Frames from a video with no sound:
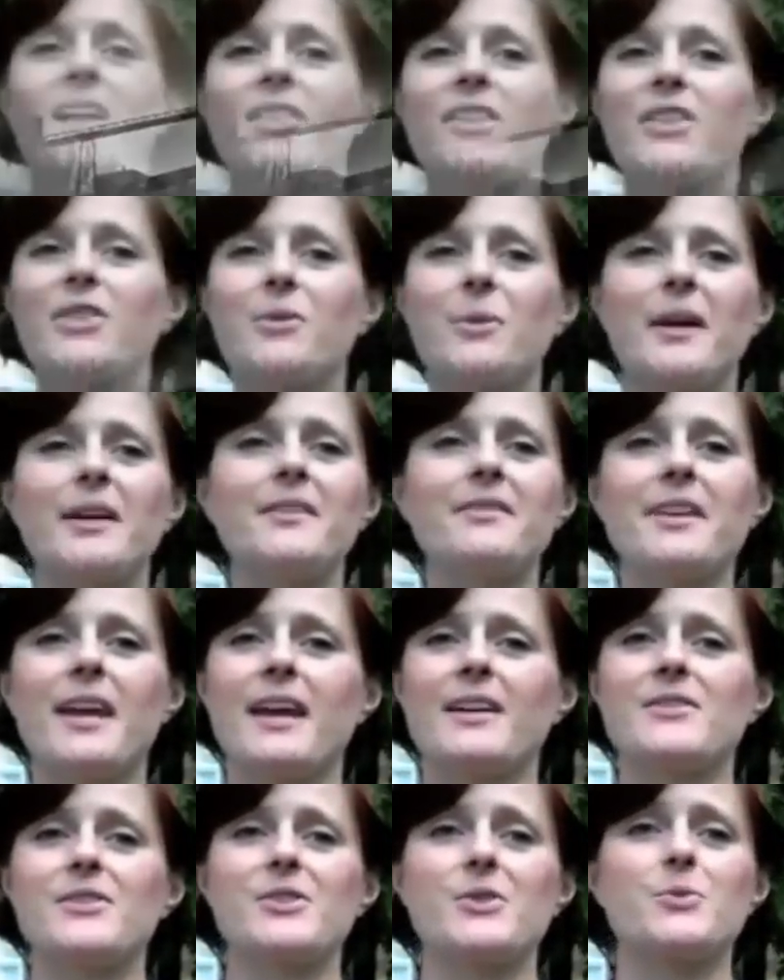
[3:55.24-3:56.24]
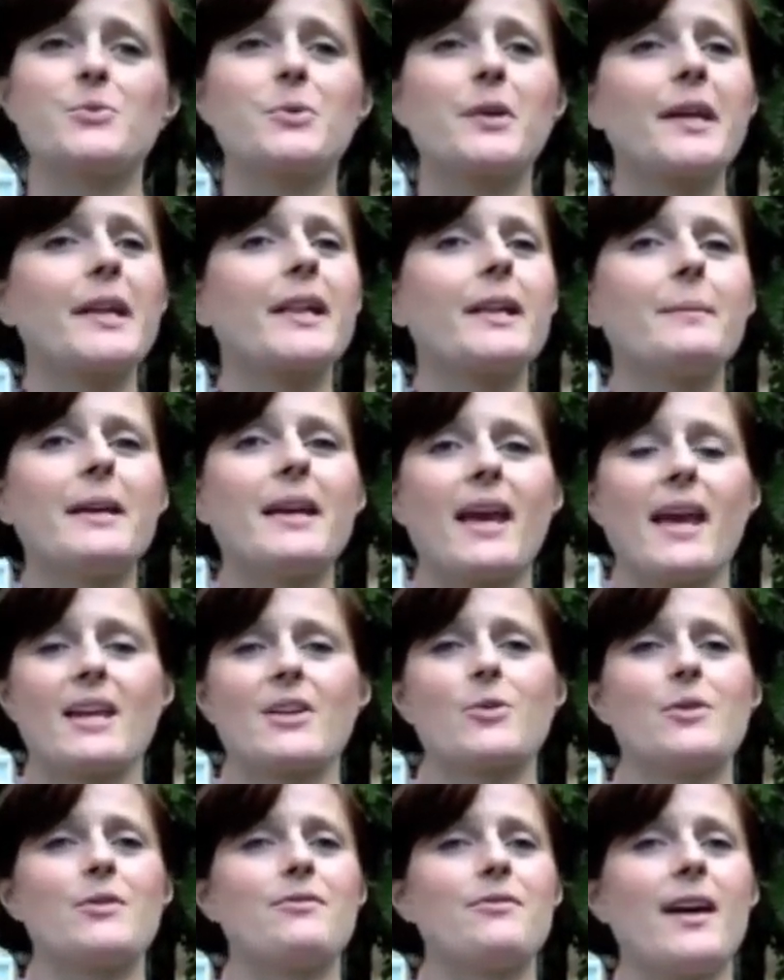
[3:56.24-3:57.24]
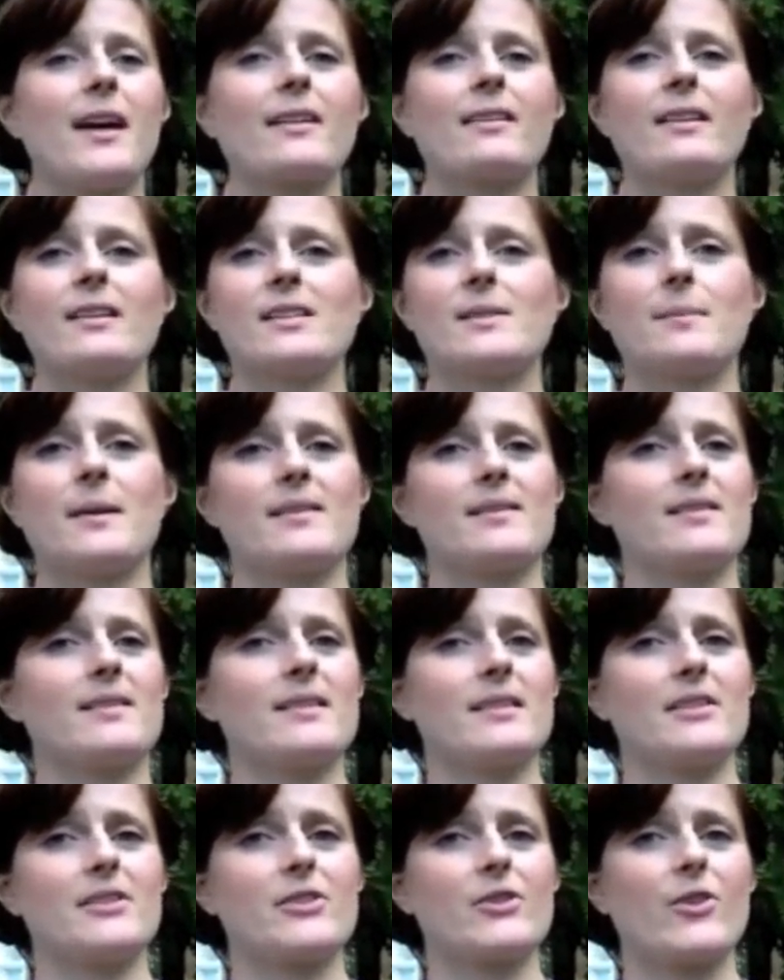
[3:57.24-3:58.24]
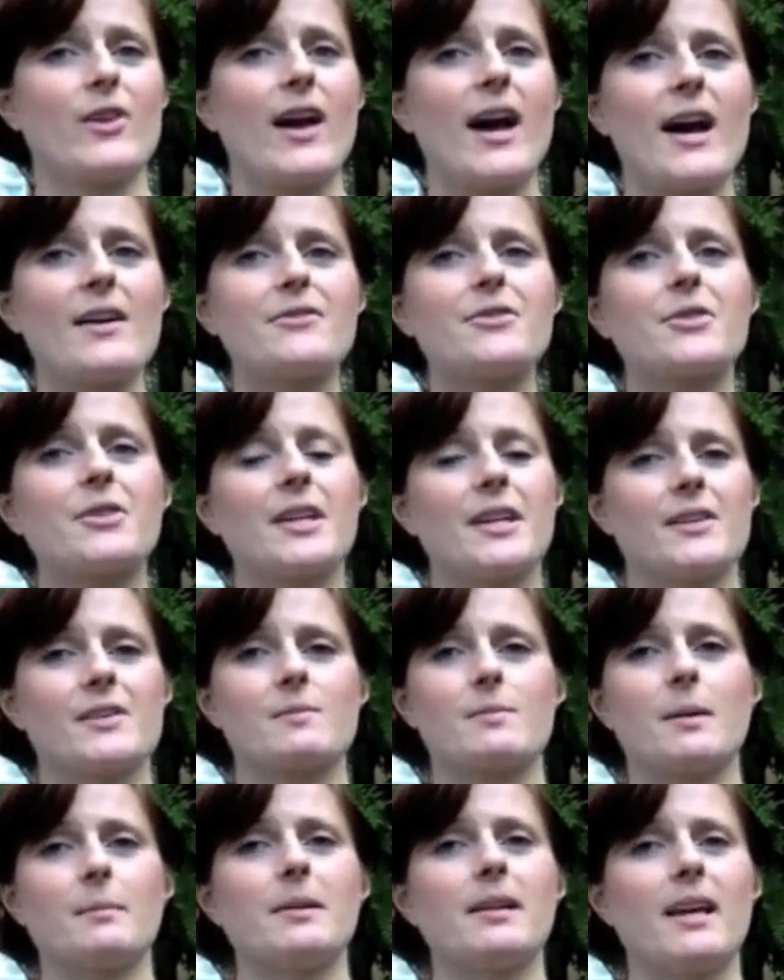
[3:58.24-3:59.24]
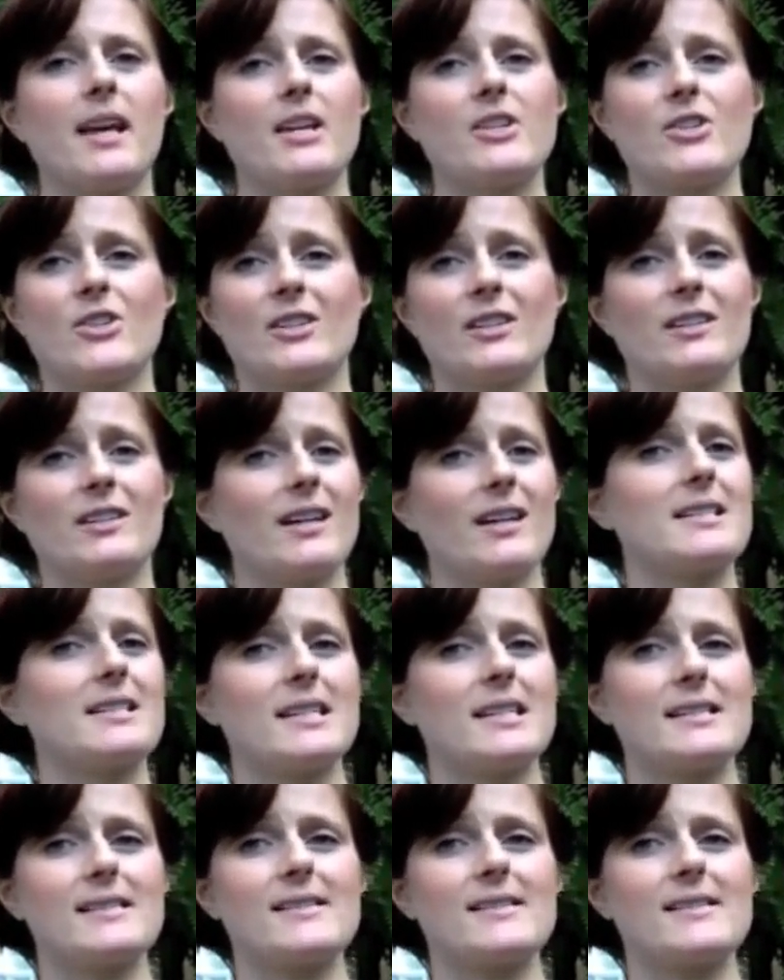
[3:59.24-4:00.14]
The threat of cancer really began to affect the asbestos industry after Keel's publication in nineteen